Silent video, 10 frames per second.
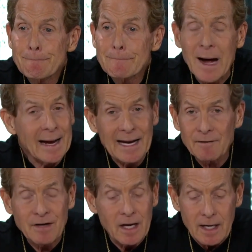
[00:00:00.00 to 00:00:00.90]
I
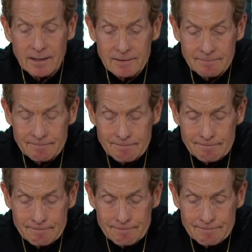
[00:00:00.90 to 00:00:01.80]
have not.
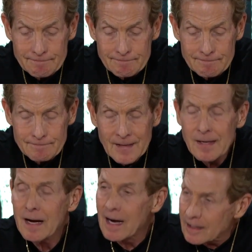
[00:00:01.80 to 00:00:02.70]

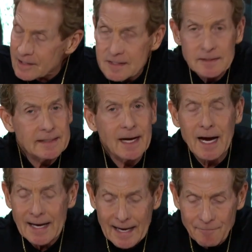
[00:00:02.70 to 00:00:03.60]
Honestly,
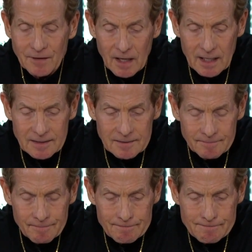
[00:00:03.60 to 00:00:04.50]
I have not.
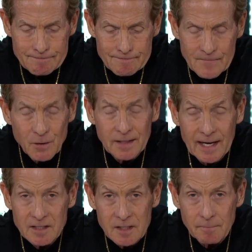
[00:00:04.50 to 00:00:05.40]
You can
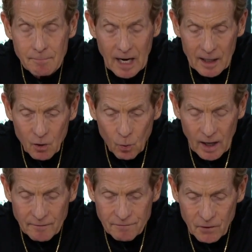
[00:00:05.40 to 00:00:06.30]
ask my
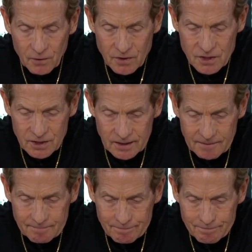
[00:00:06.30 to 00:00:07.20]
wife, Ernestine.
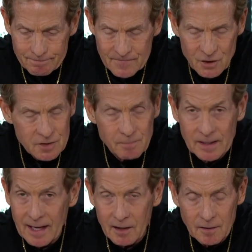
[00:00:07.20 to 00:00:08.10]
She's been
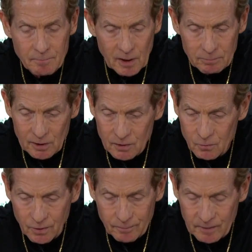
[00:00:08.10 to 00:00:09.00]
out in public
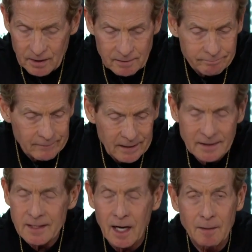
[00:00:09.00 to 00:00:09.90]
with me many
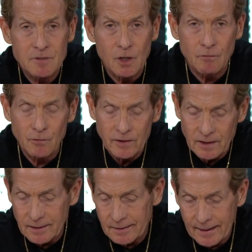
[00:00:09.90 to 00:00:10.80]
times over
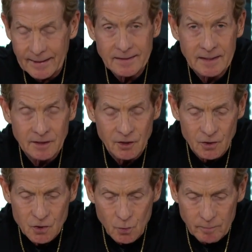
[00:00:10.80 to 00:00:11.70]
the 18
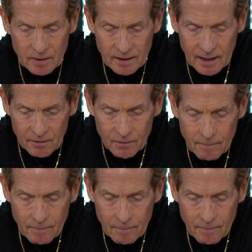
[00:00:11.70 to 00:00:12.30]
years we've been together.